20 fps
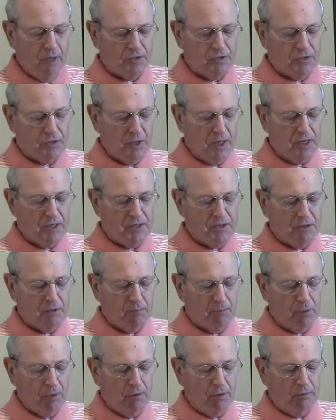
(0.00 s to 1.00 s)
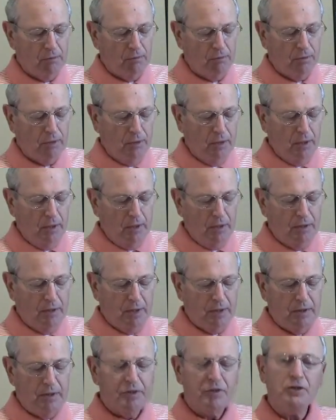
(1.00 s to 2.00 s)
slice the ball,
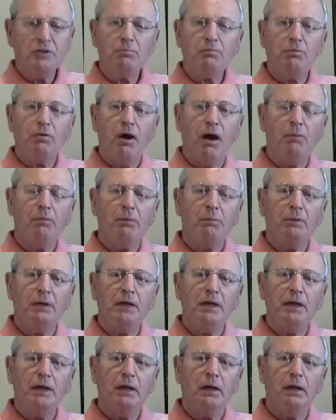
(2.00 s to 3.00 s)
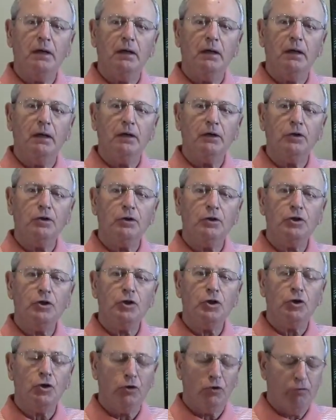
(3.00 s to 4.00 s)
then this is probably a
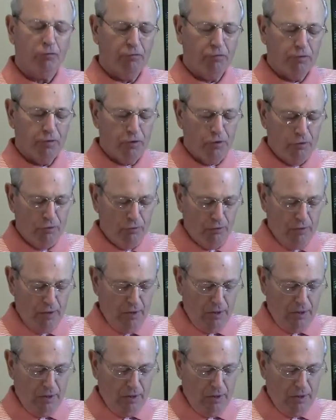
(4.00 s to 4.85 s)
good curve for you.